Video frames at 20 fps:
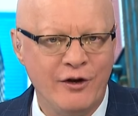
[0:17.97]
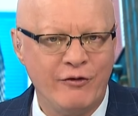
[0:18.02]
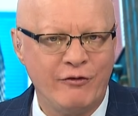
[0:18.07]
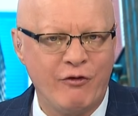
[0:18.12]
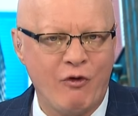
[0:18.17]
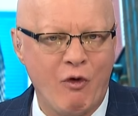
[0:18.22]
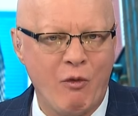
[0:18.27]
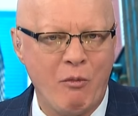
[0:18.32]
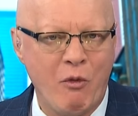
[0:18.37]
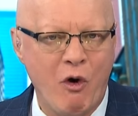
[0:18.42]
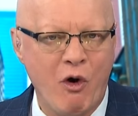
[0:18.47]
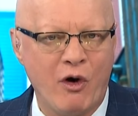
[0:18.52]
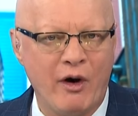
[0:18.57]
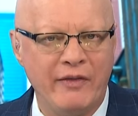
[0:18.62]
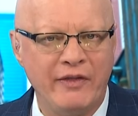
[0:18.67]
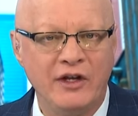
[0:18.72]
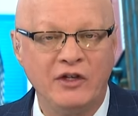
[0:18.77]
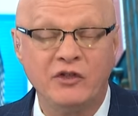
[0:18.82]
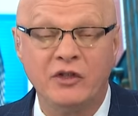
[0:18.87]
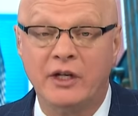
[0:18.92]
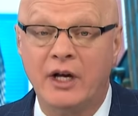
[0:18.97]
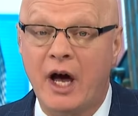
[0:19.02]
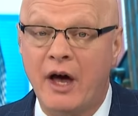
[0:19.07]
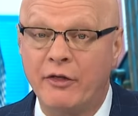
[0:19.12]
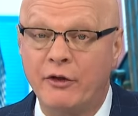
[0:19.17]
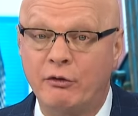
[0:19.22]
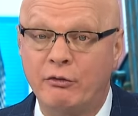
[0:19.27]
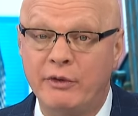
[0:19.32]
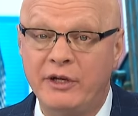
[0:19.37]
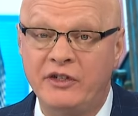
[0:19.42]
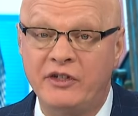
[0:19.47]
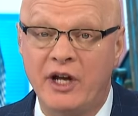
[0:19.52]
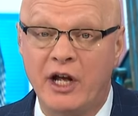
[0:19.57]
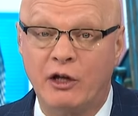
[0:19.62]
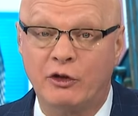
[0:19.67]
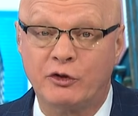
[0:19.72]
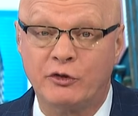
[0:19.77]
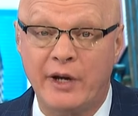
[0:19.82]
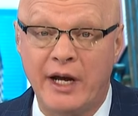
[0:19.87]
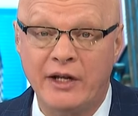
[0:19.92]
For more on this and other
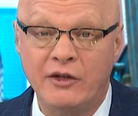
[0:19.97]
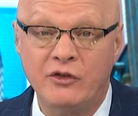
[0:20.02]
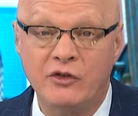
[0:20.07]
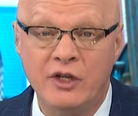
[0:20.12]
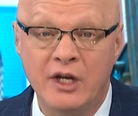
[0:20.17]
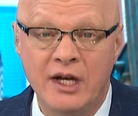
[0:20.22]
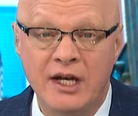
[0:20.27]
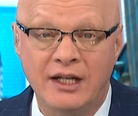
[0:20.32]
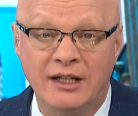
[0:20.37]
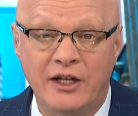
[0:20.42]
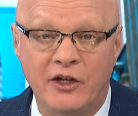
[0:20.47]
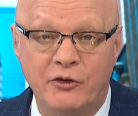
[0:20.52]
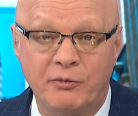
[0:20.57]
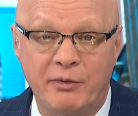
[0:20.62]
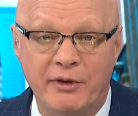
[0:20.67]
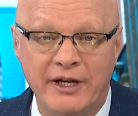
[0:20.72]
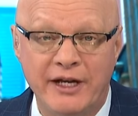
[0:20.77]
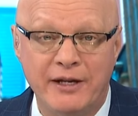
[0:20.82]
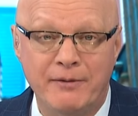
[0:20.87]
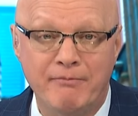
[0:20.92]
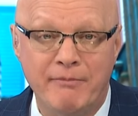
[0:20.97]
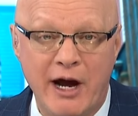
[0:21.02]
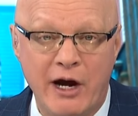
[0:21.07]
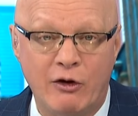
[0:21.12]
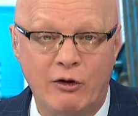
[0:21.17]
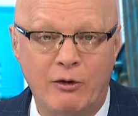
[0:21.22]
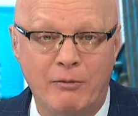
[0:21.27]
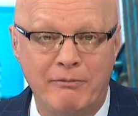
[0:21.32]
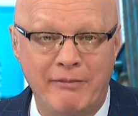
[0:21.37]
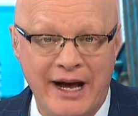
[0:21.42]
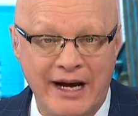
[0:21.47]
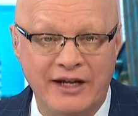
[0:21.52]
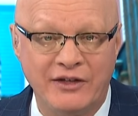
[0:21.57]
retail trends, let's bring in Merril